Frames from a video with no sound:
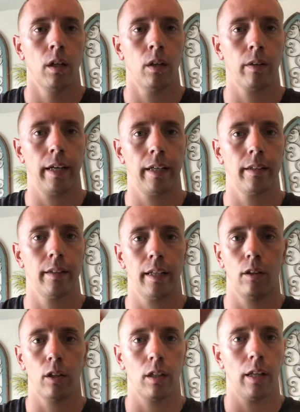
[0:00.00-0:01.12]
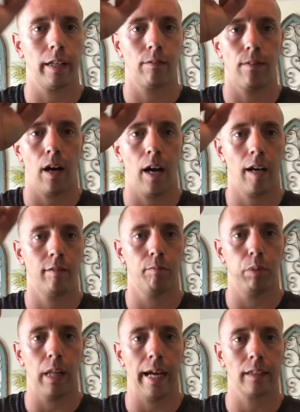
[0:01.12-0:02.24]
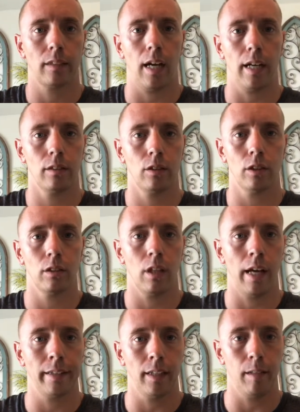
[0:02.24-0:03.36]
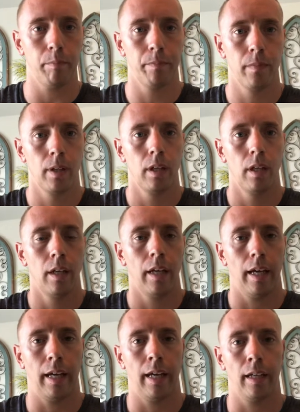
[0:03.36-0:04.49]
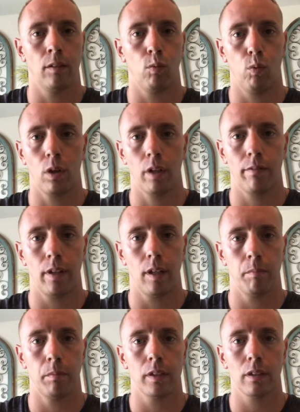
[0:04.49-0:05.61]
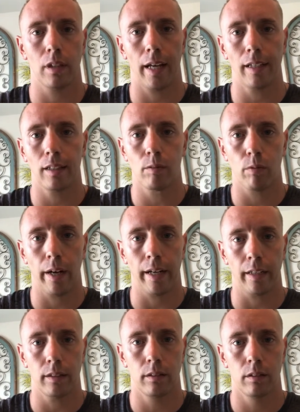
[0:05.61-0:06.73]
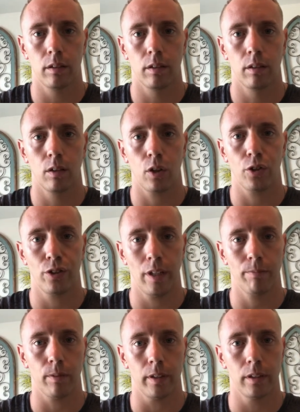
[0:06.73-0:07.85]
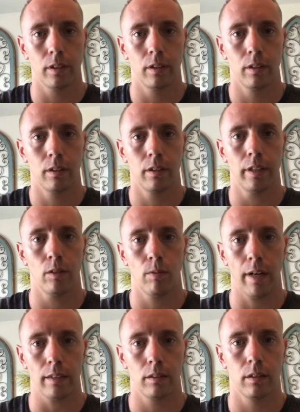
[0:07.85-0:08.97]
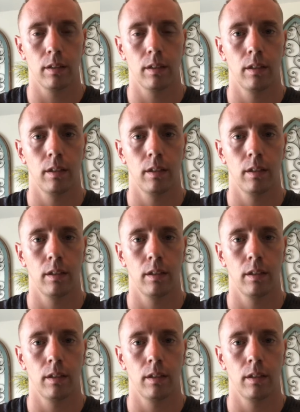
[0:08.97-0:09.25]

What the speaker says: Okay, they look like 5 black dots just lined up. And one of them is slightly raised or different than the rest.